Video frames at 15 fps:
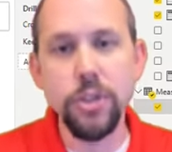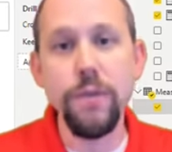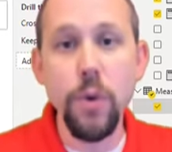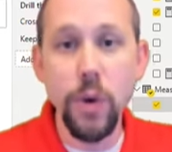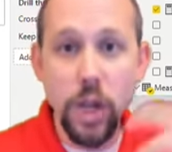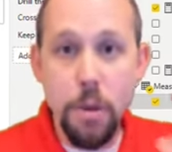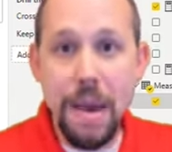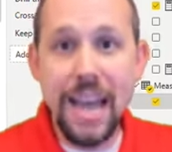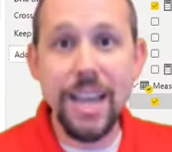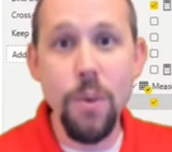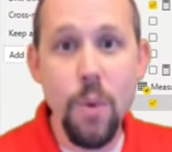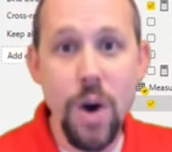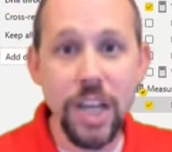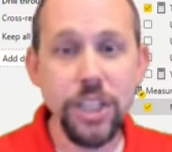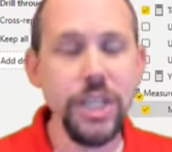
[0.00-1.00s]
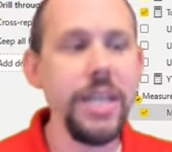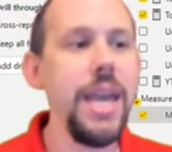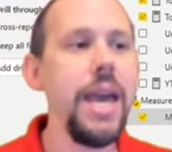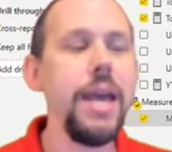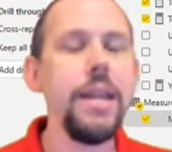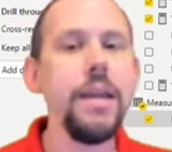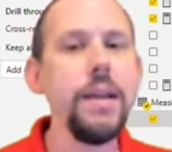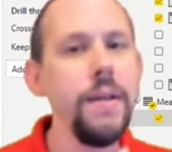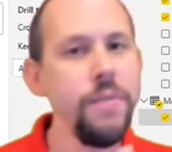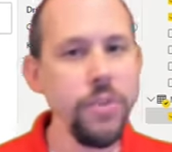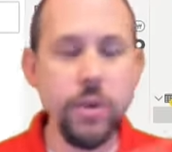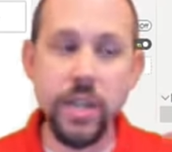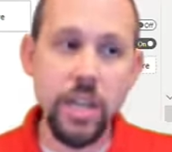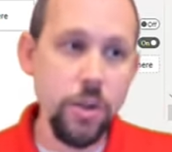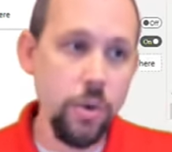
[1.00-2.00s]
So if you want to go back and watch it again,
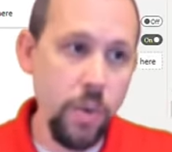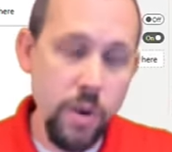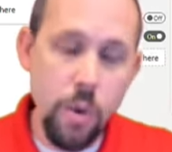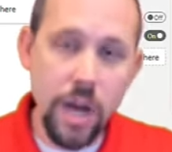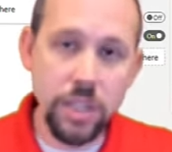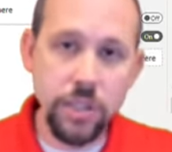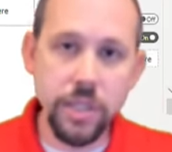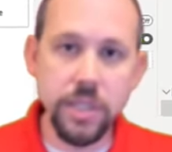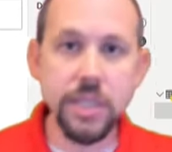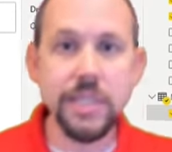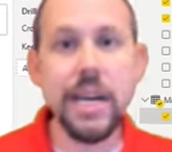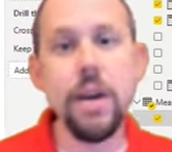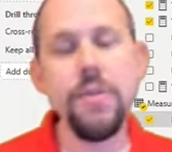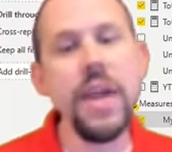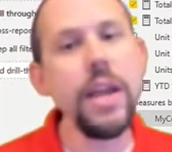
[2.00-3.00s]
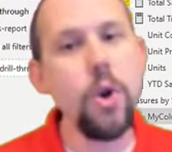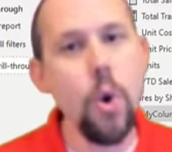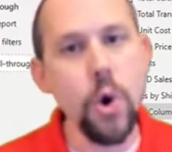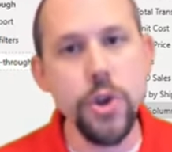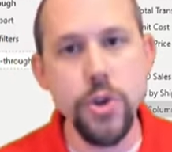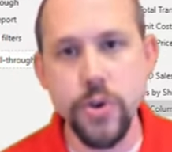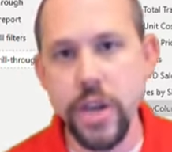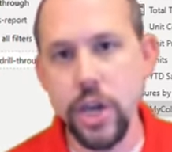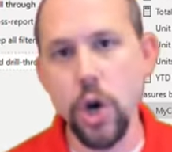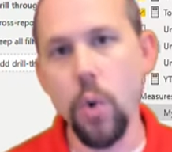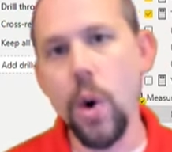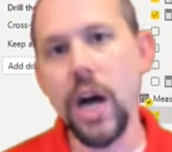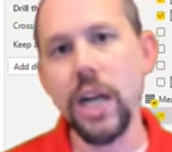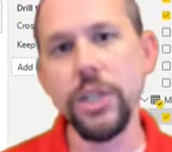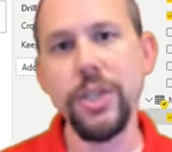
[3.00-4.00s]
you can either rewatch this entire thing or you can go
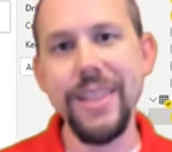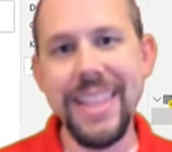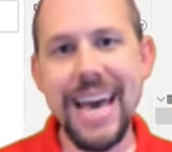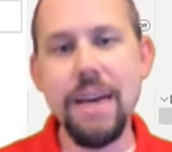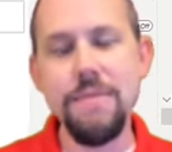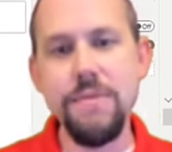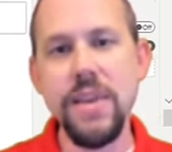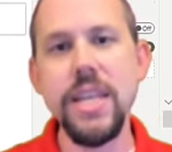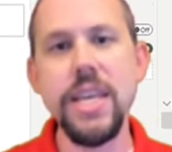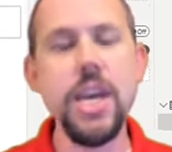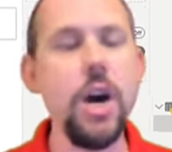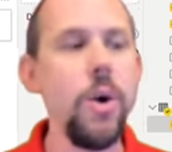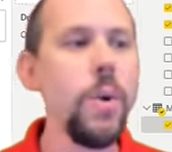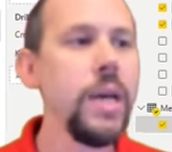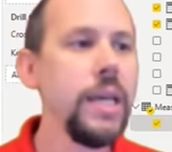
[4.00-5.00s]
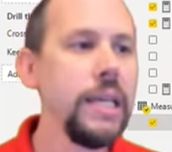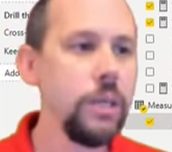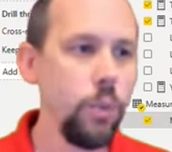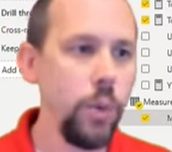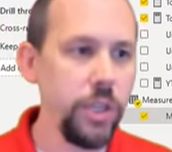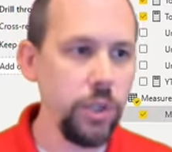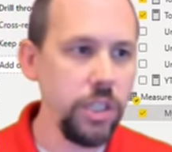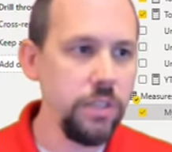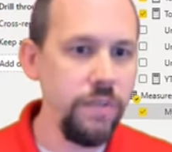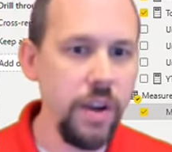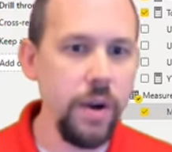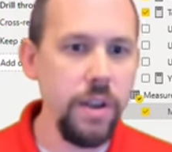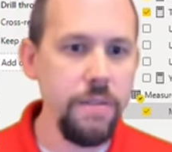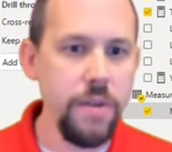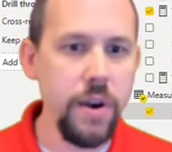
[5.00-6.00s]
watch that video, which is
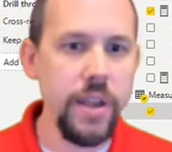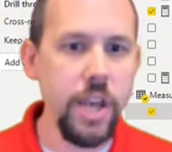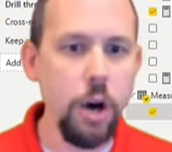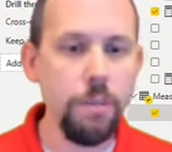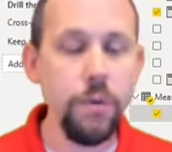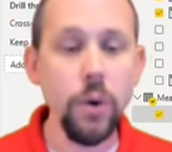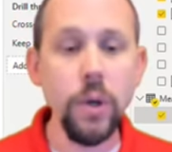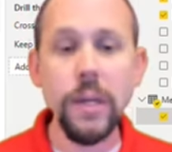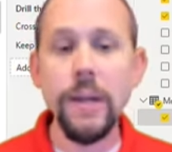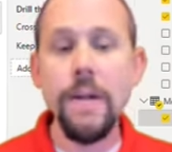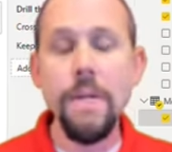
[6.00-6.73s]
very, very helpful.